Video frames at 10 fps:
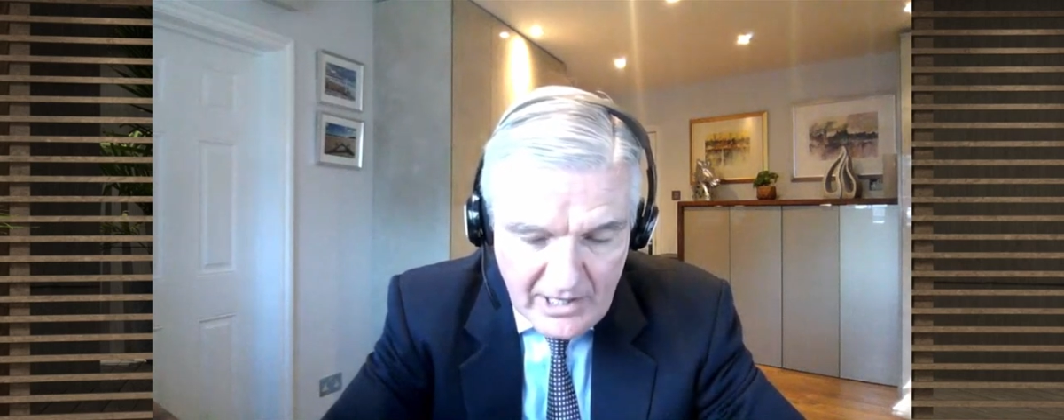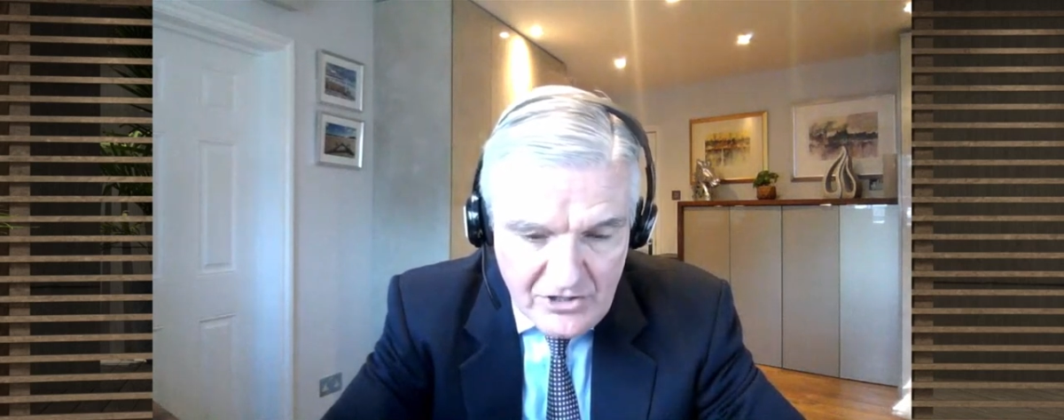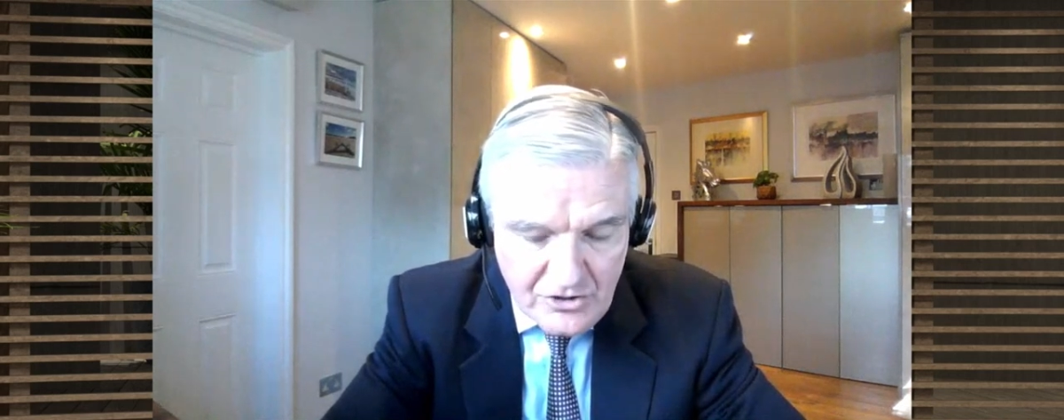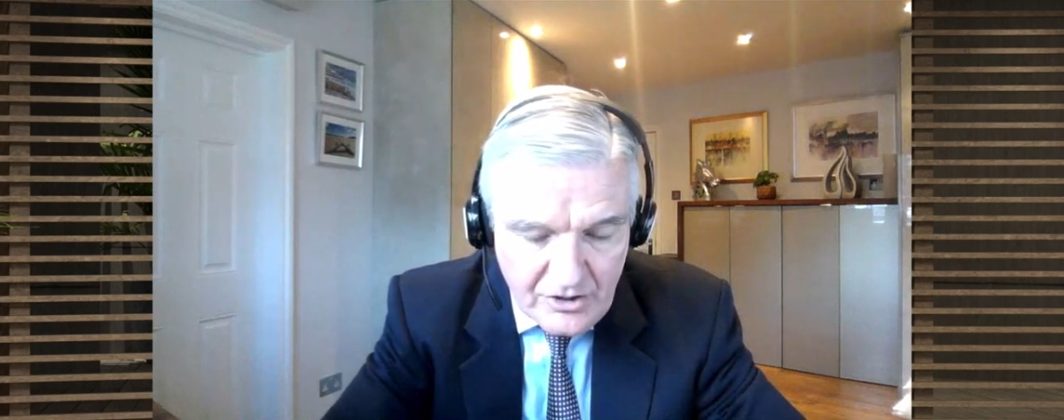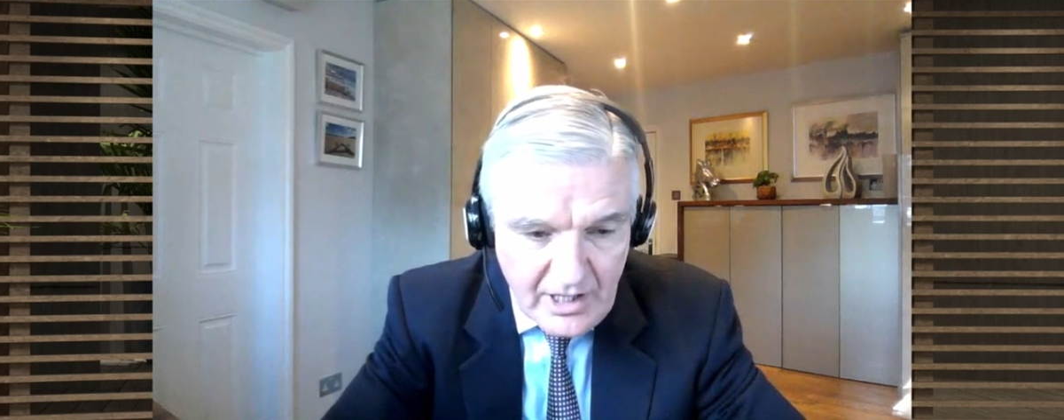
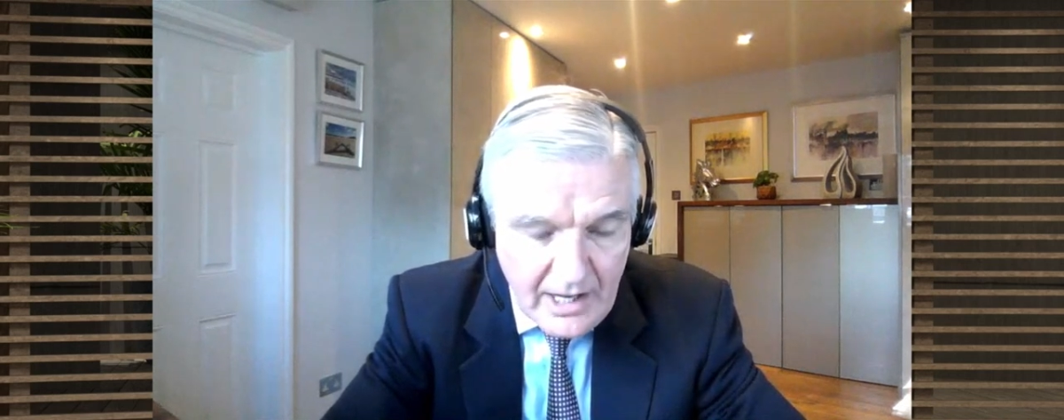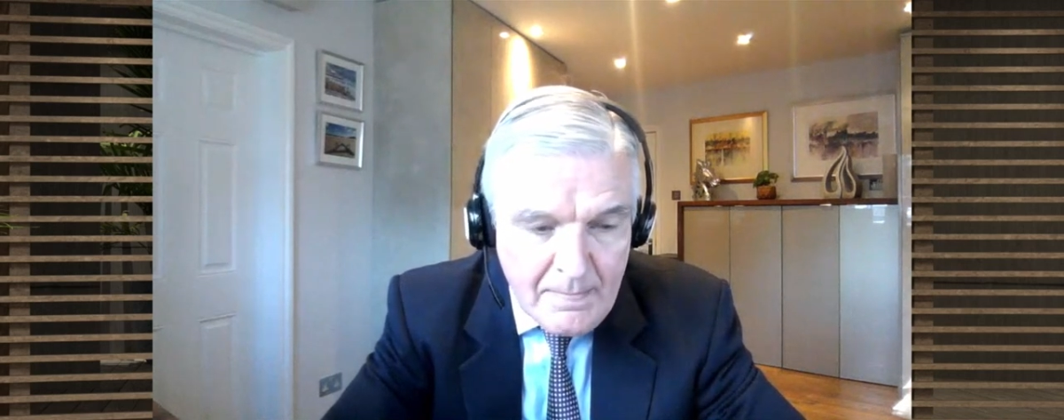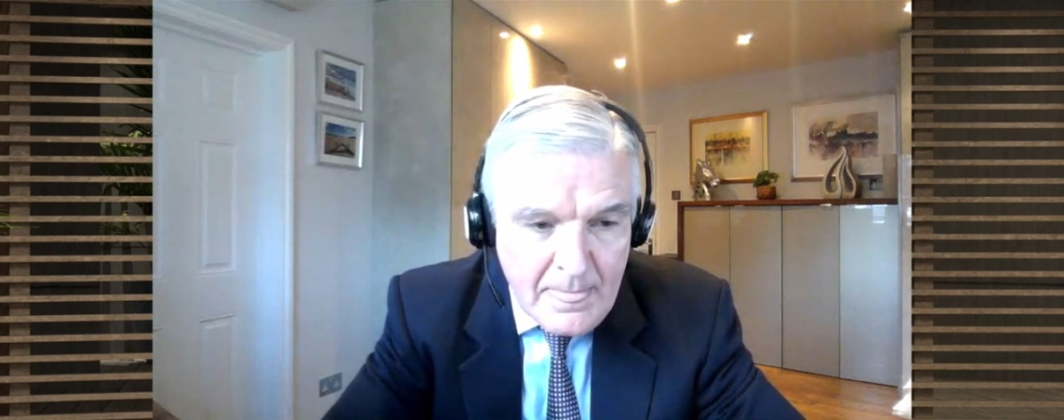mentioned.